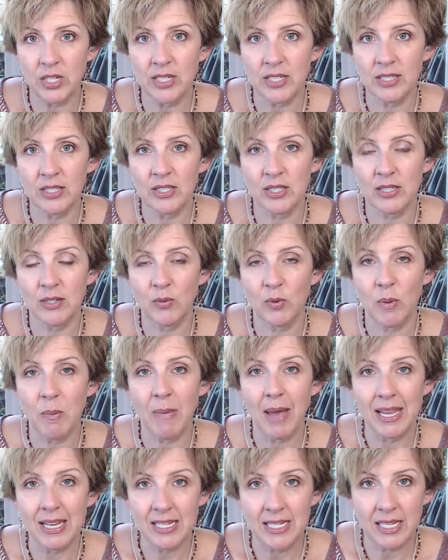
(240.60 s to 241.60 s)
is
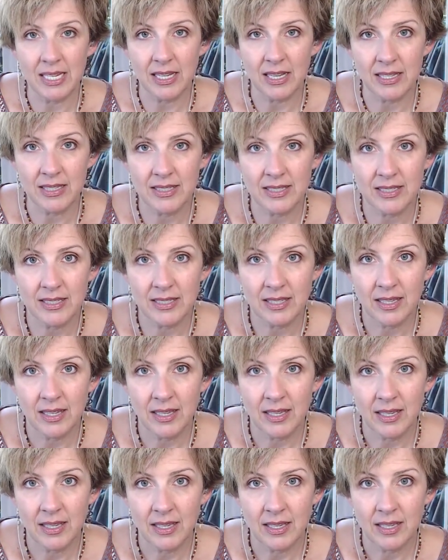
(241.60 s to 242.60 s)
reminding us
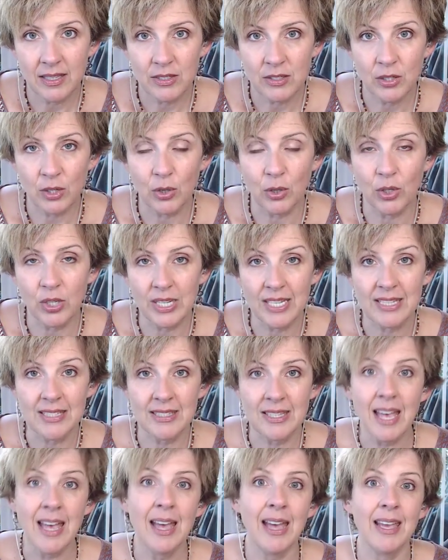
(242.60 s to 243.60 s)
to look
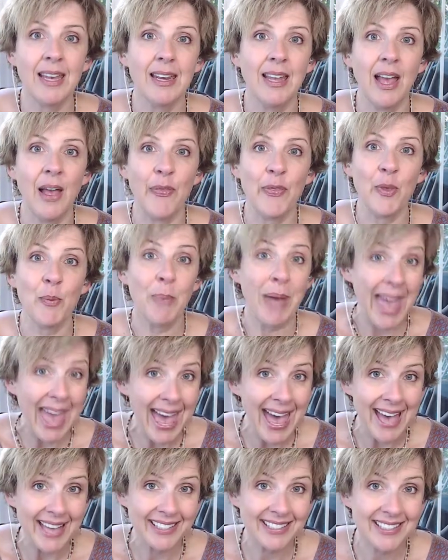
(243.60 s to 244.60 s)
inside at the
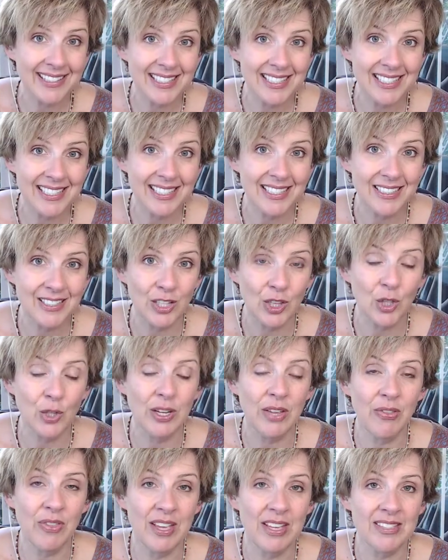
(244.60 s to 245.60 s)
past, to look
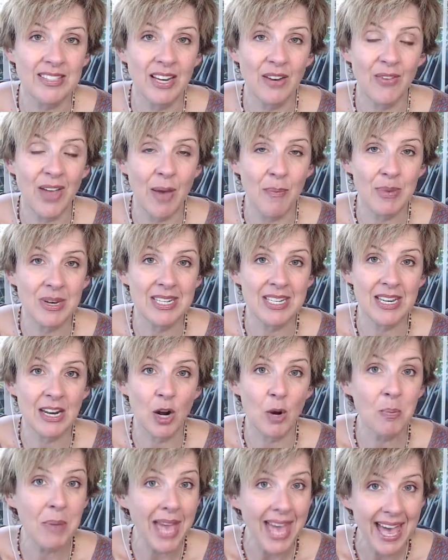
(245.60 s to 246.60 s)
at things that have happened in
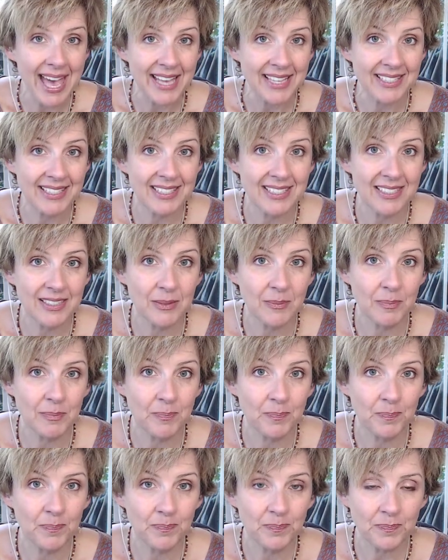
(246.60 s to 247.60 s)
our past.
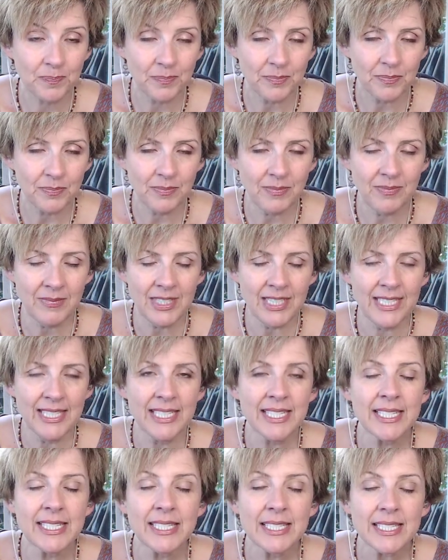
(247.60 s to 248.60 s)

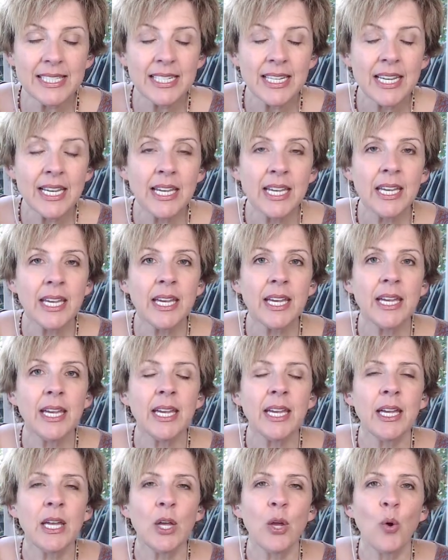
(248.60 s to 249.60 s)
And
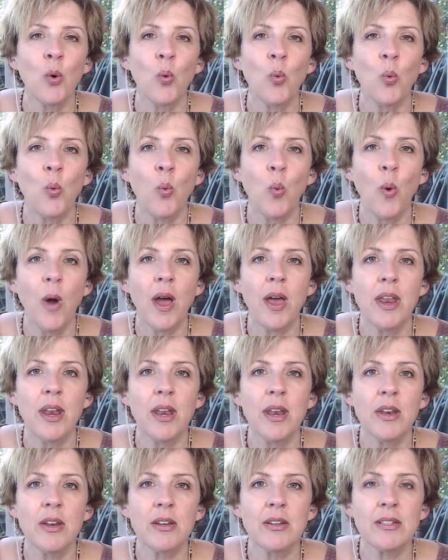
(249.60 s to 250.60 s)
what
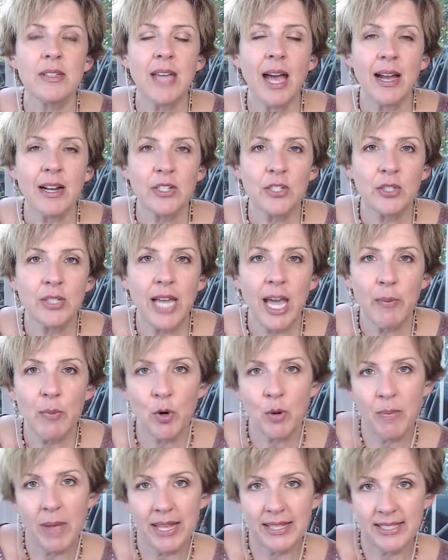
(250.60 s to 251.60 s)
Dr.
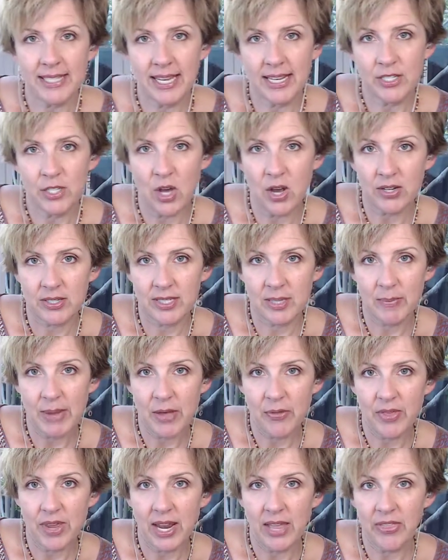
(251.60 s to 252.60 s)
Gabor Mate talks
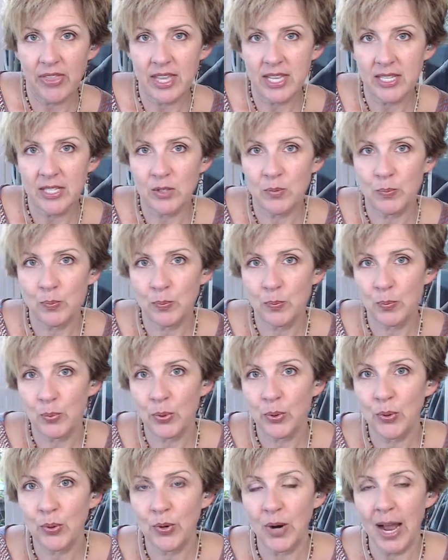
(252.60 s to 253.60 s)
about that I think has
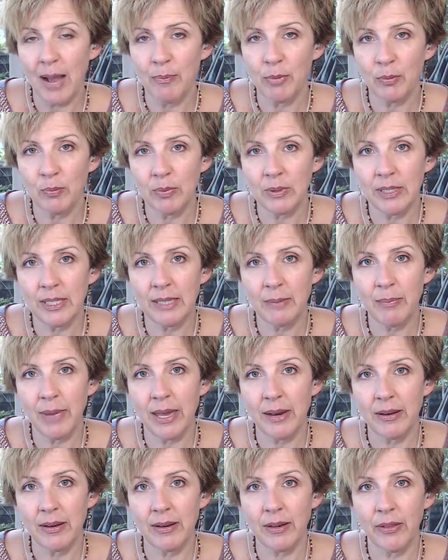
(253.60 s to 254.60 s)
probably
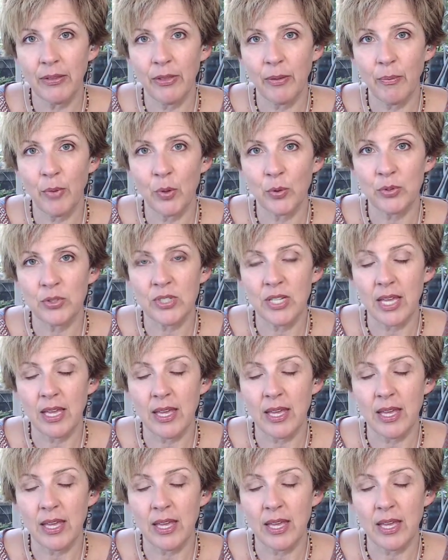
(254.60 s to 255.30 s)
been the most